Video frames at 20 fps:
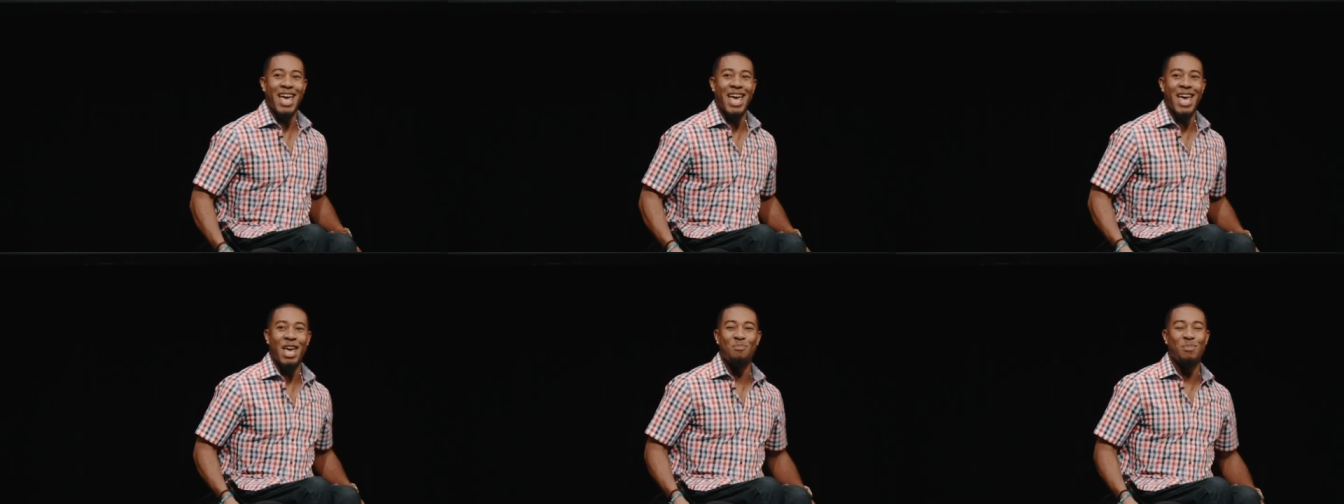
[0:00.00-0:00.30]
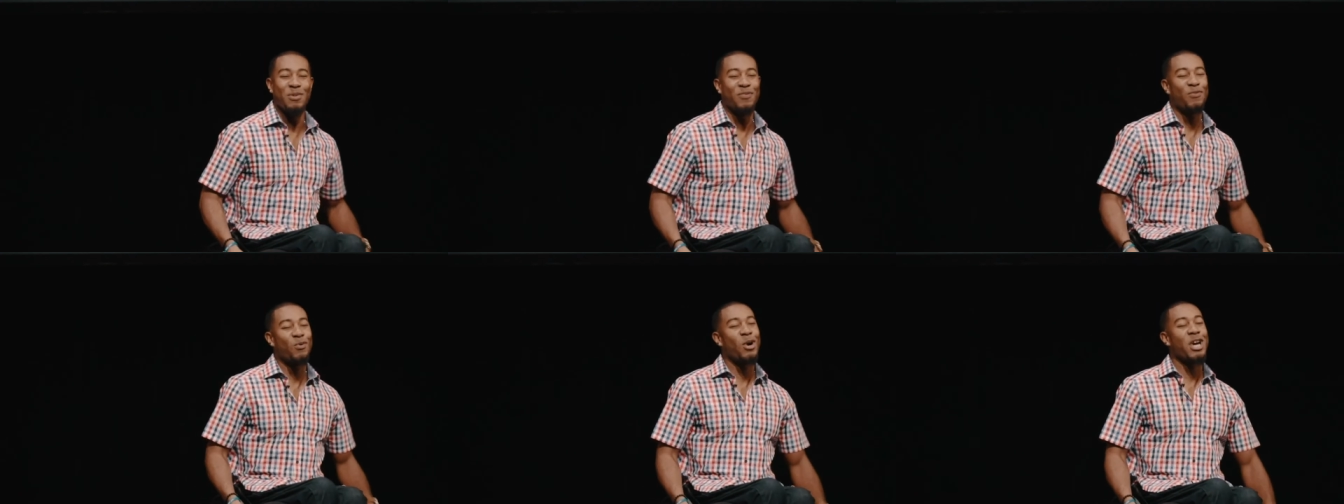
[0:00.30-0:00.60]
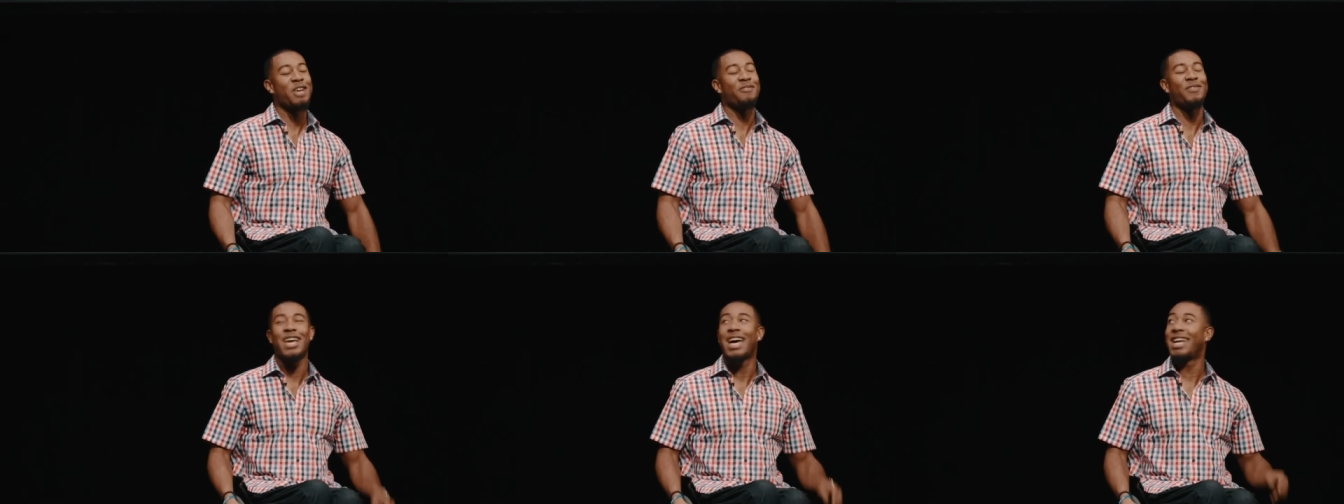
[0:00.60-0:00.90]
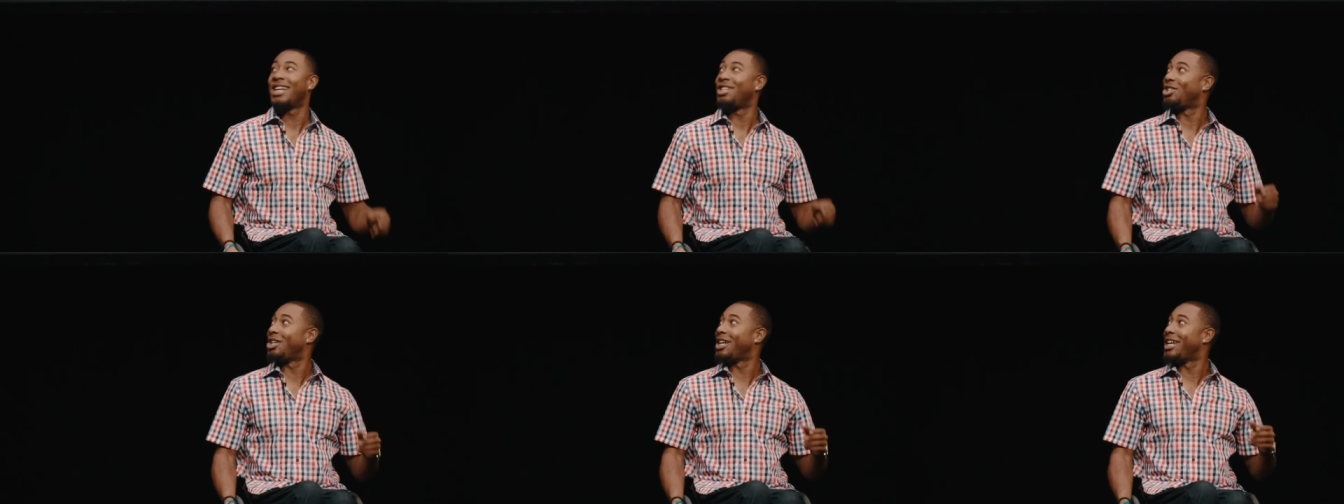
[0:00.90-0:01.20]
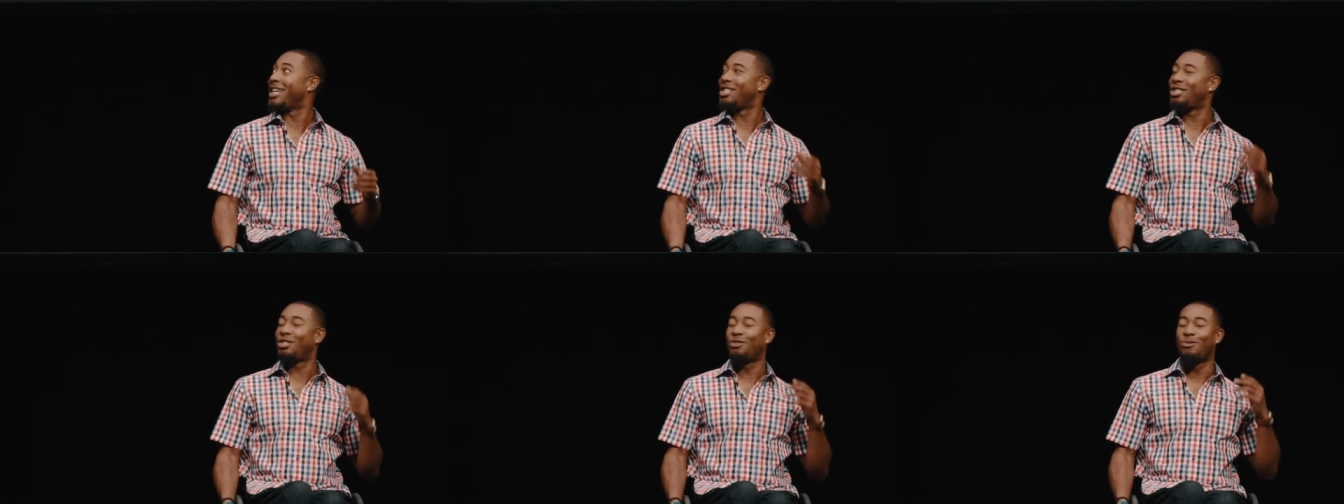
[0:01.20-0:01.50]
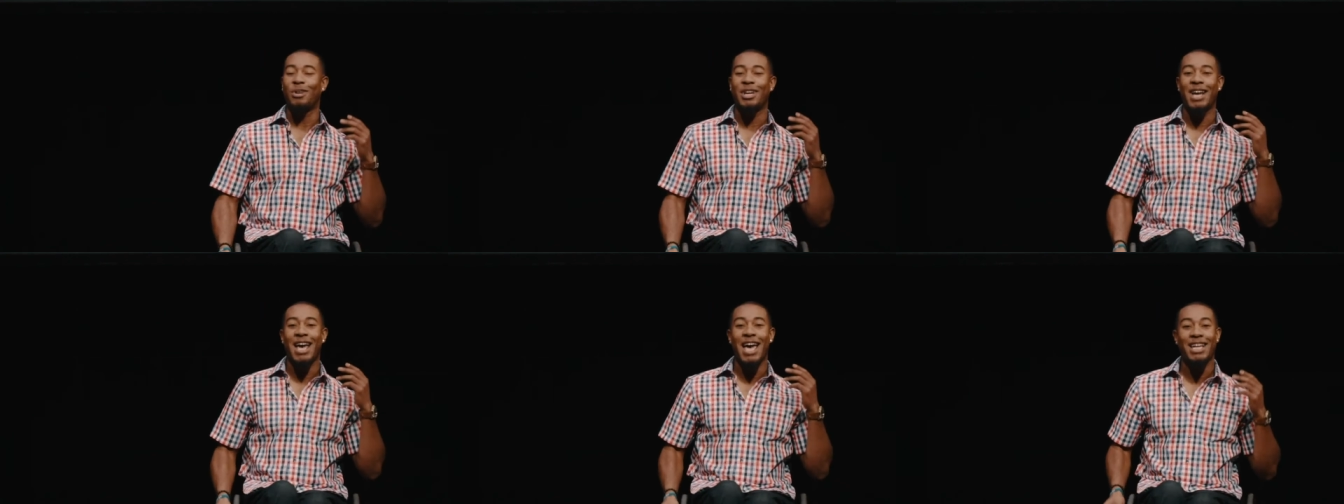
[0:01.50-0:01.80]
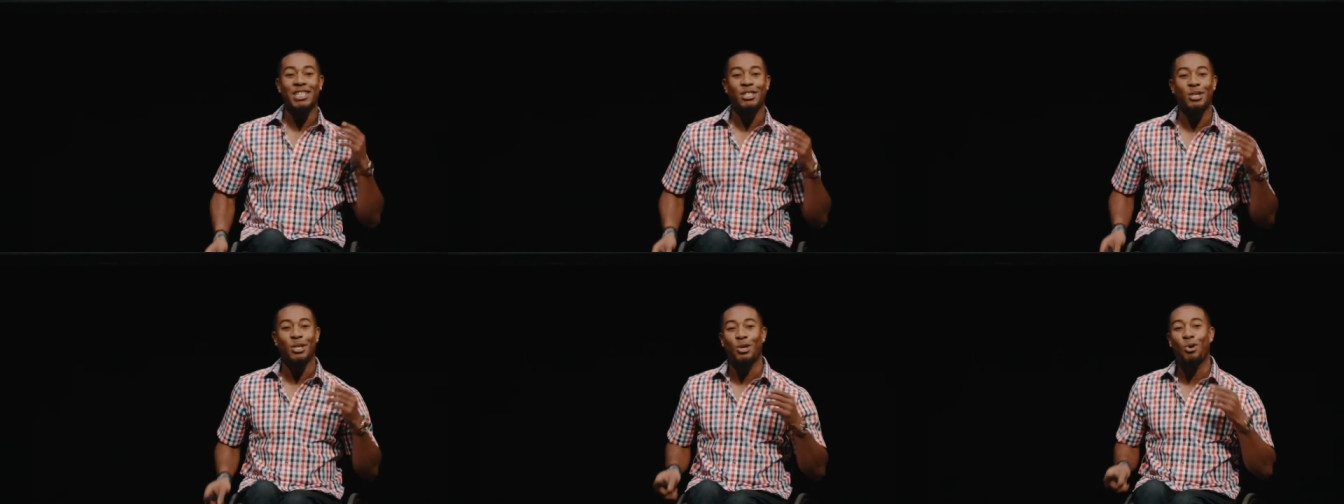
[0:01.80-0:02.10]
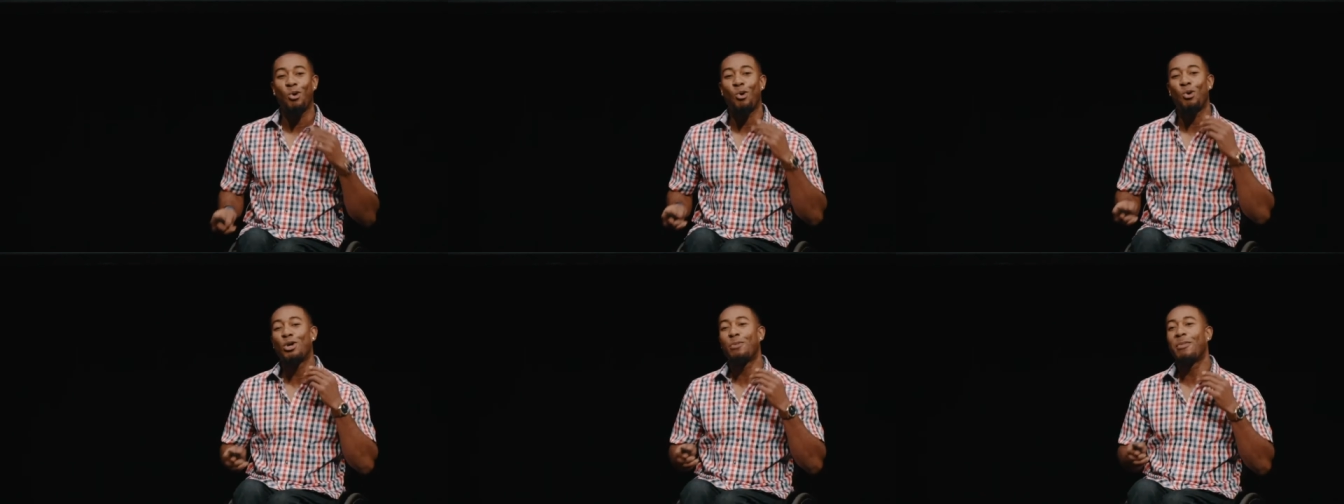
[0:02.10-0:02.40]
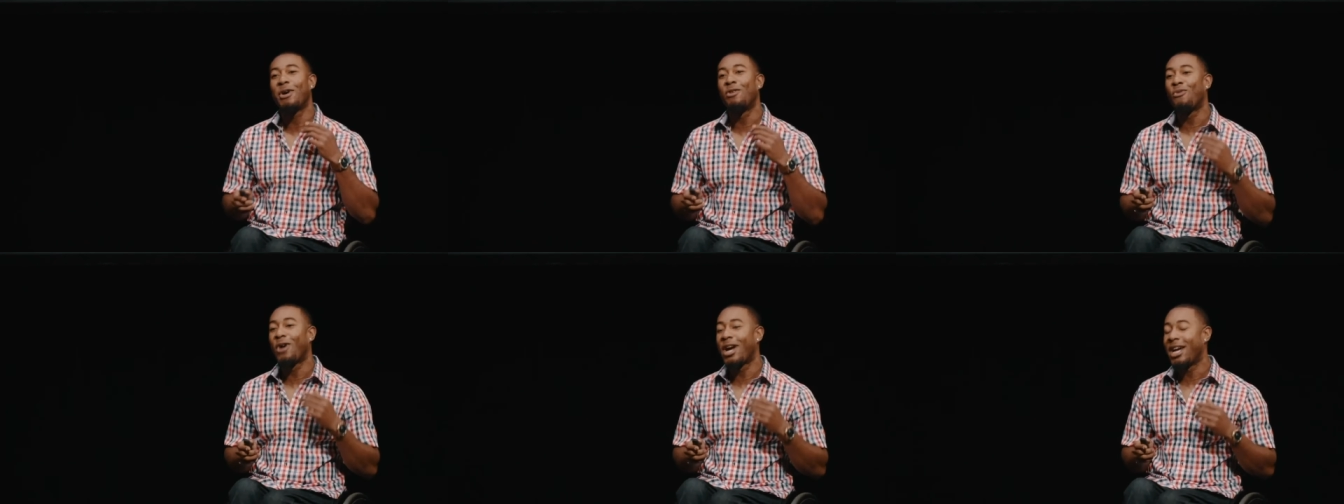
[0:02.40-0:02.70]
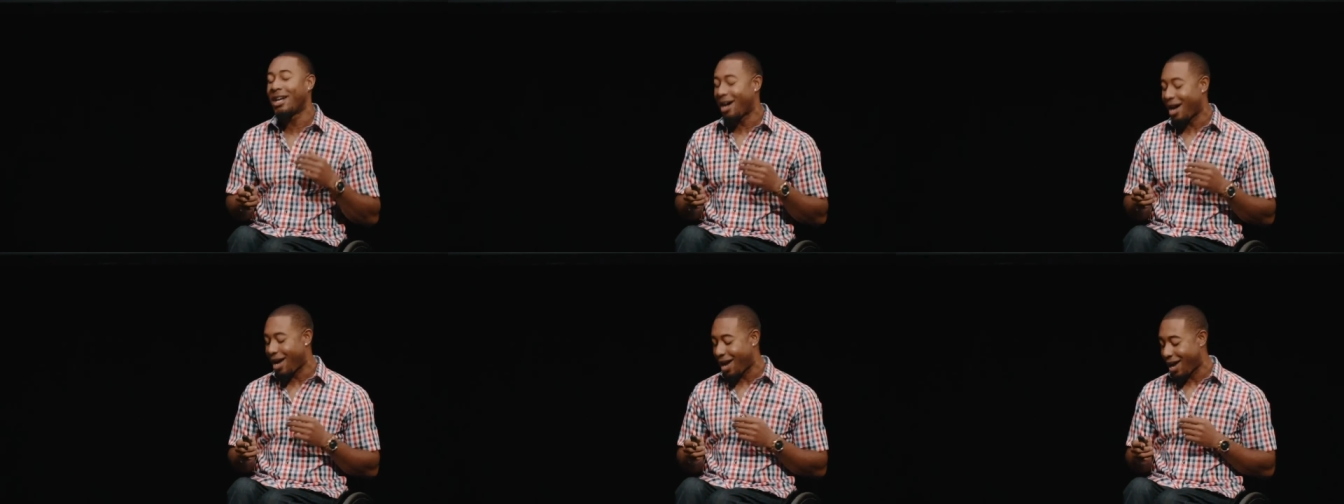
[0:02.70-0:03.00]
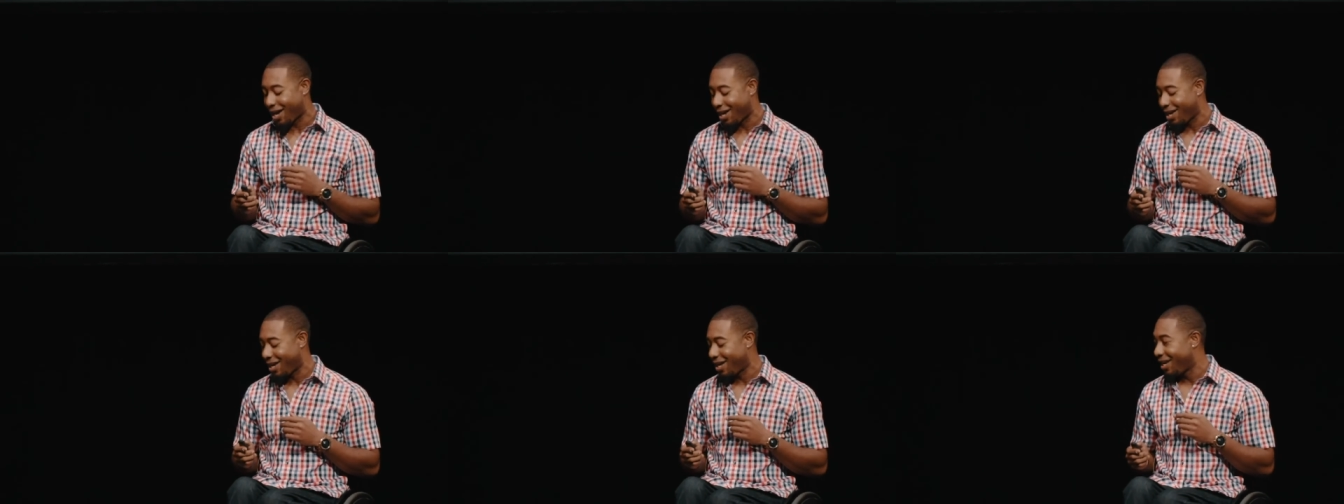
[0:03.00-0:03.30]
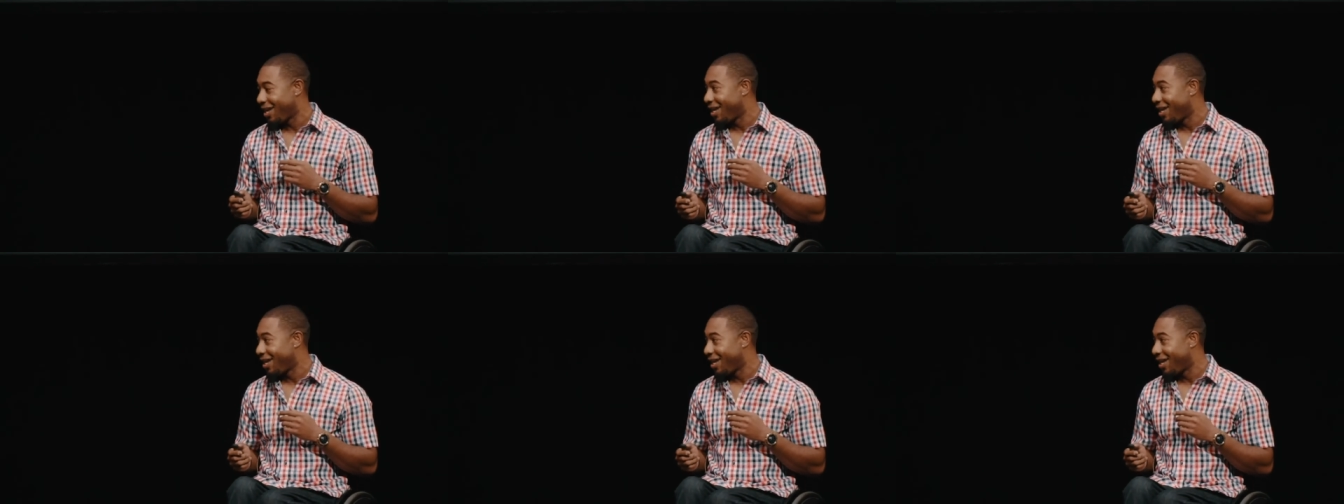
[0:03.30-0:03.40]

And before I even had a chance to react, out of the corner of my right eye,